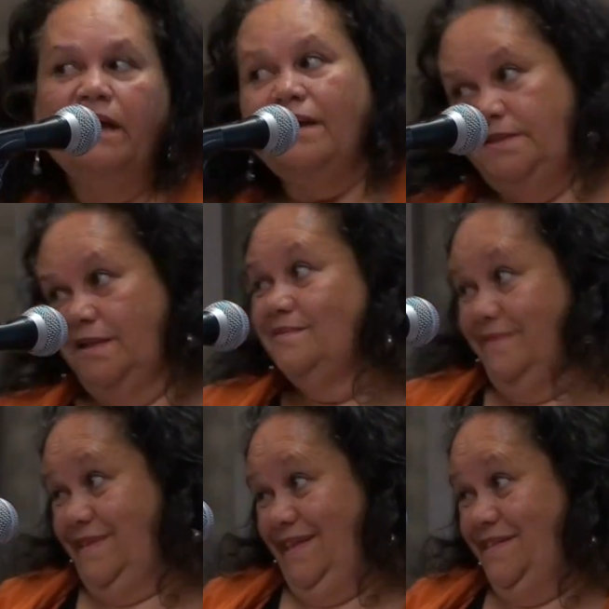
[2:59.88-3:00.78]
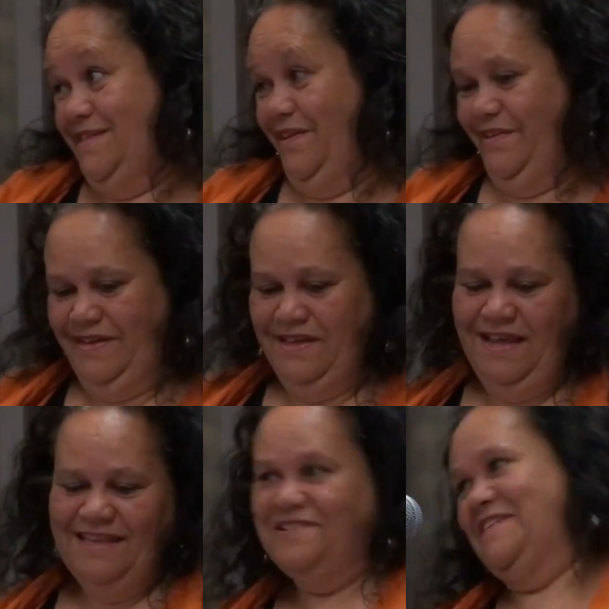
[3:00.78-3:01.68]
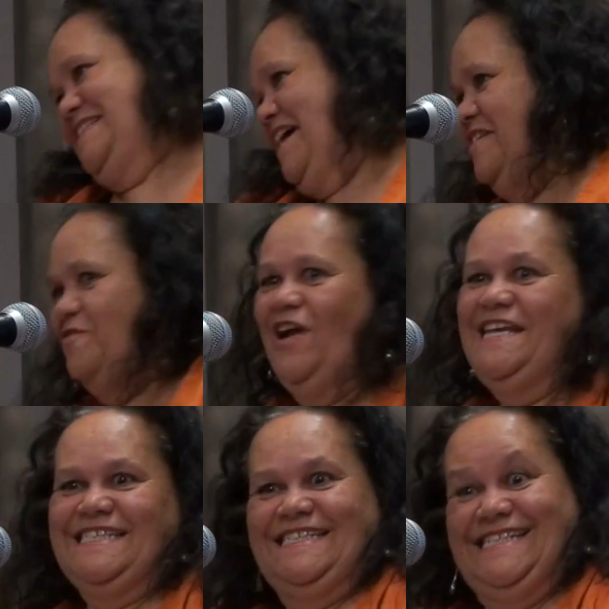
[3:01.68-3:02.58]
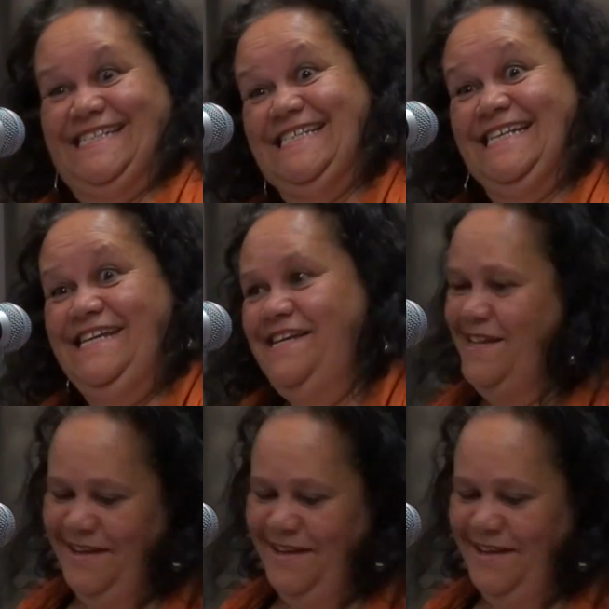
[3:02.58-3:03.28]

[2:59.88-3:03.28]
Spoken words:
I don't think so. He's going to say the racist, see?